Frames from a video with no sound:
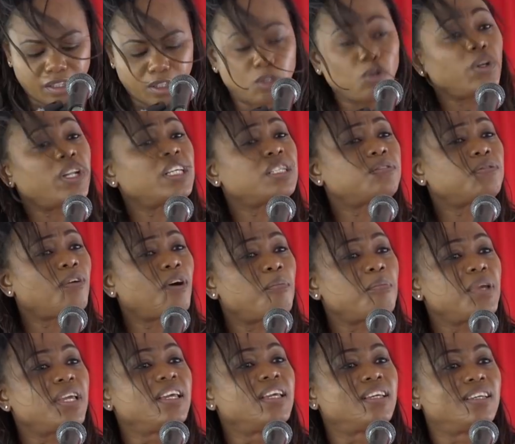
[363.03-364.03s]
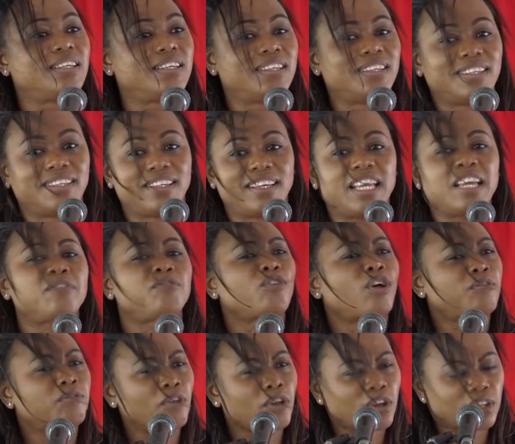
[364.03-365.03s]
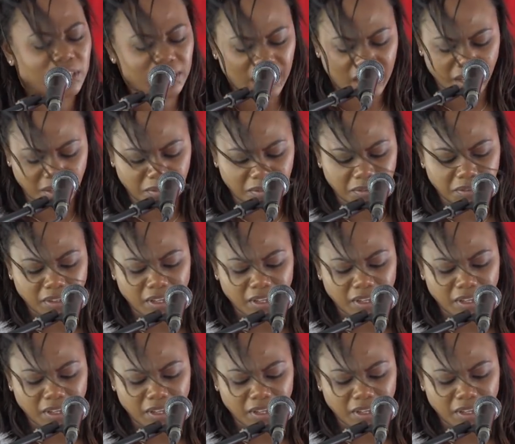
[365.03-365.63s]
do this for me, if not for yourself.